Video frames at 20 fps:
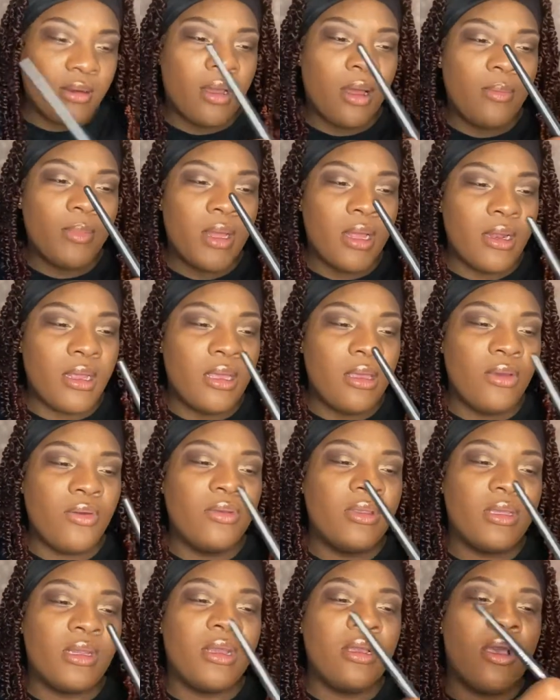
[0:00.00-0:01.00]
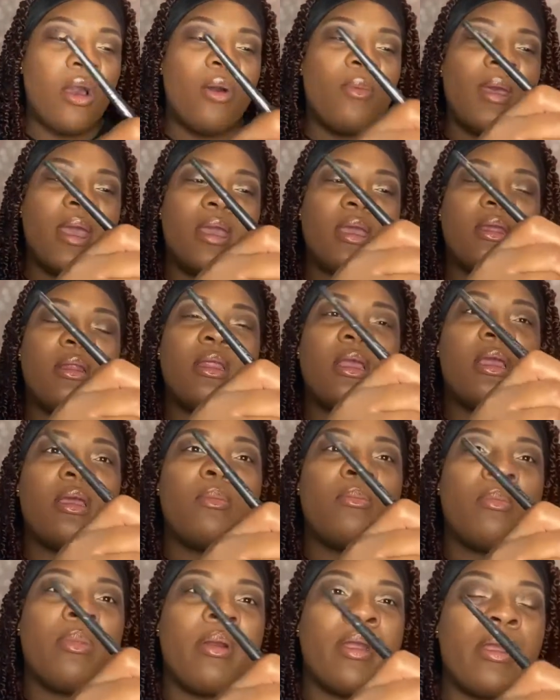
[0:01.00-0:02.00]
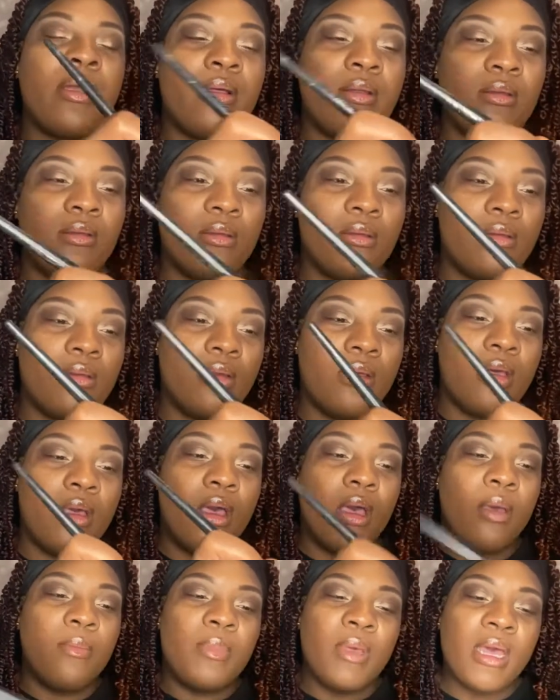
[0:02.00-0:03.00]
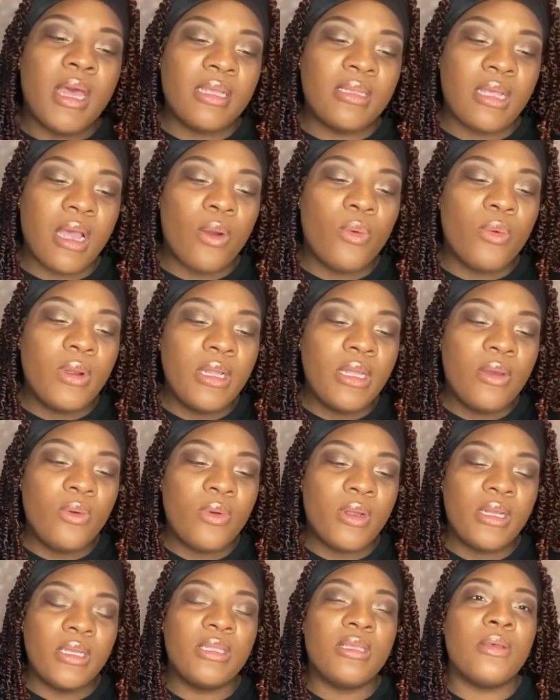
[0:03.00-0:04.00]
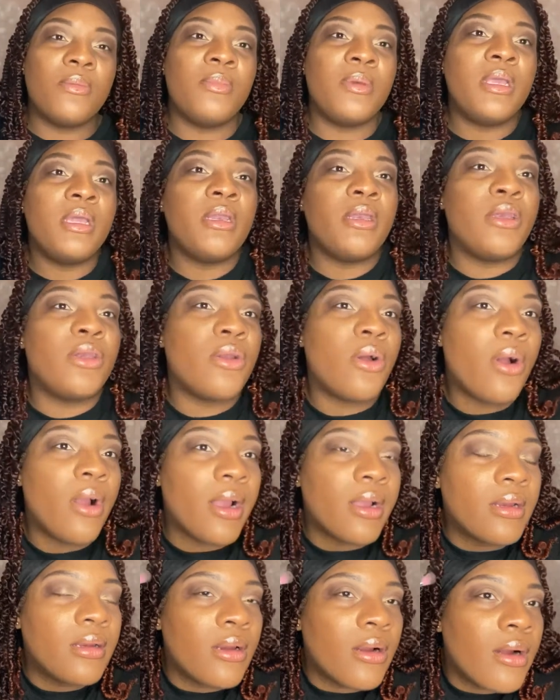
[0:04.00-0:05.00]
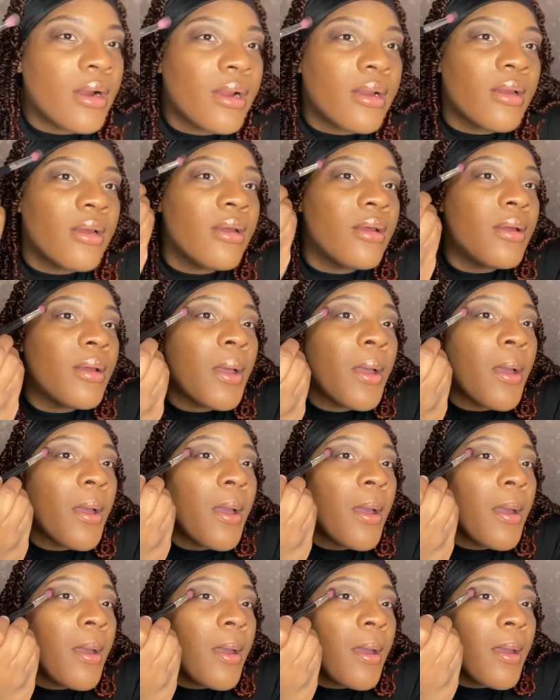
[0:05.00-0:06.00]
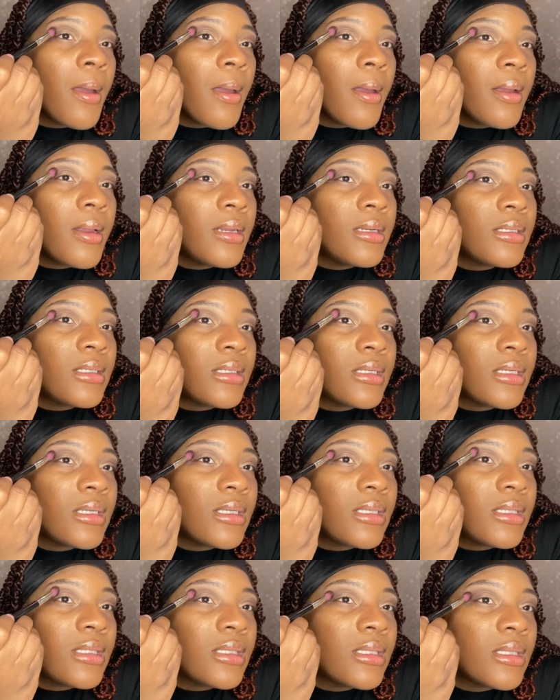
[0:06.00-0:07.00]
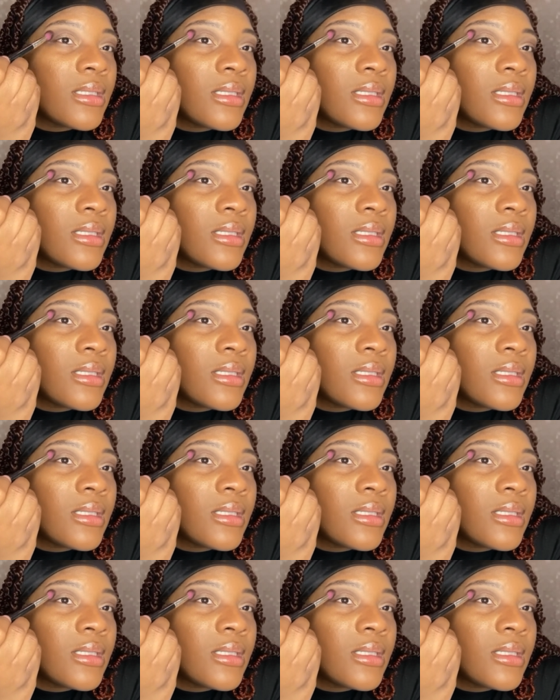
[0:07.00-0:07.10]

I'm gonna use it and go back in that brown because I really want it to be dark and just